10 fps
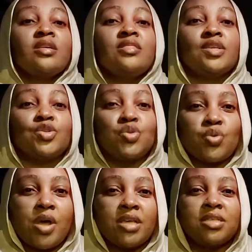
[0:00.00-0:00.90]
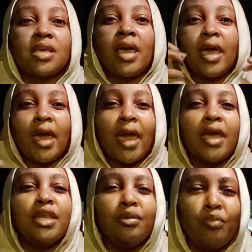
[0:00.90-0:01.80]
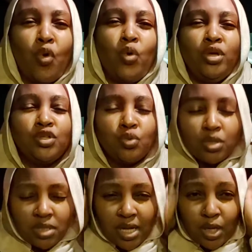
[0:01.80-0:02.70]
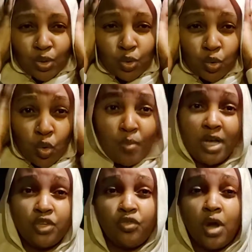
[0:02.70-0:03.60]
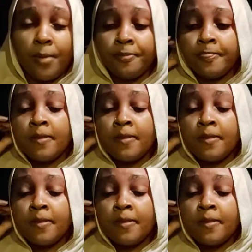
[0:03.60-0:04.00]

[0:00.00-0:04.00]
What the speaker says: the stress anymore. It was like too much for her.